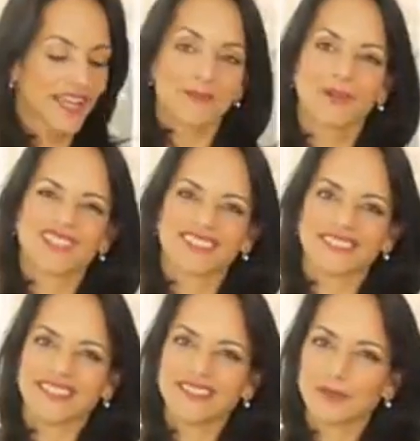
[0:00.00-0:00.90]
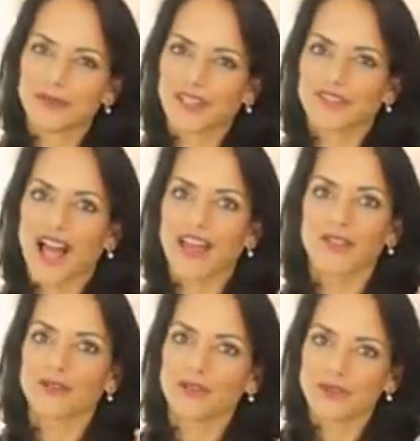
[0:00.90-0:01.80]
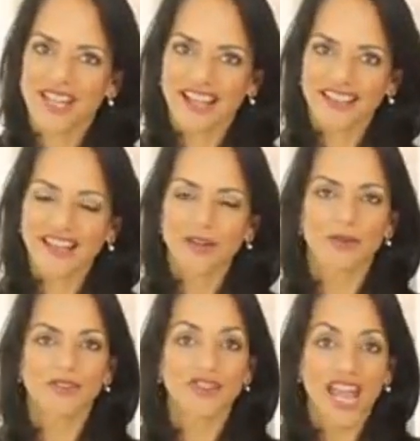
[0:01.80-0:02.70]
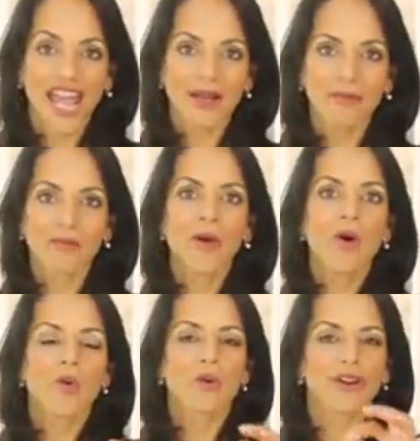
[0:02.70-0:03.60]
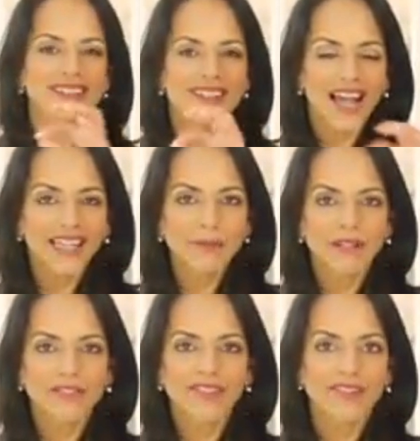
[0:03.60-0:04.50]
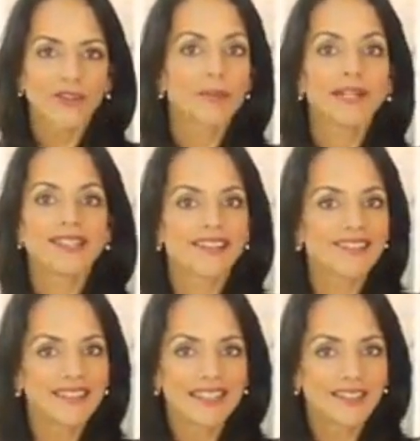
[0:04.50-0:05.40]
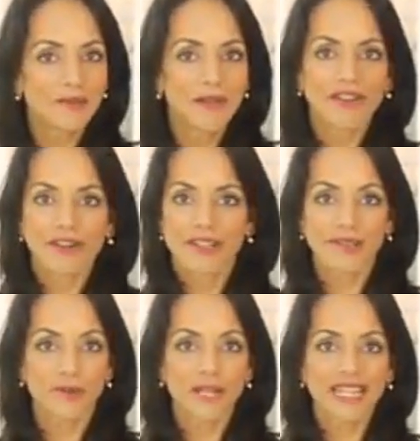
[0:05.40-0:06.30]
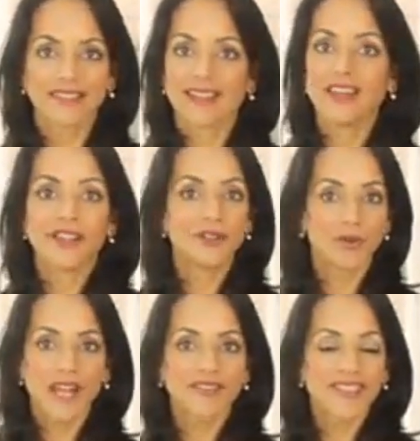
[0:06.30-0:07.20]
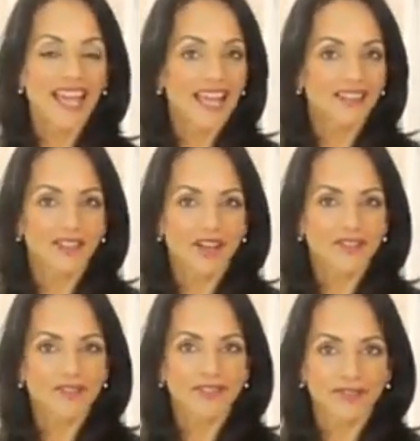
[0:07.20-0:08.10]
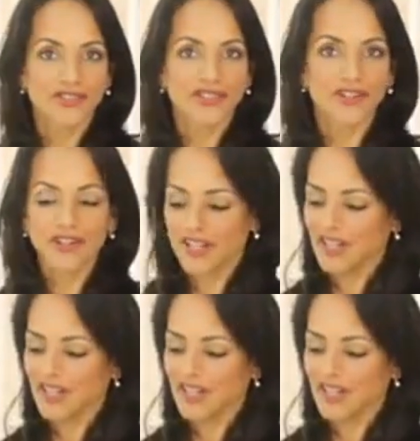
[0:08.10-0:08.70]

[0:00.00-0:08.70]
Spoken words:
and put a little bit of either Nutella or jam or a tiny bit of syrup. It doesn't need to be very sweet. You don't have to add a lot of sugar.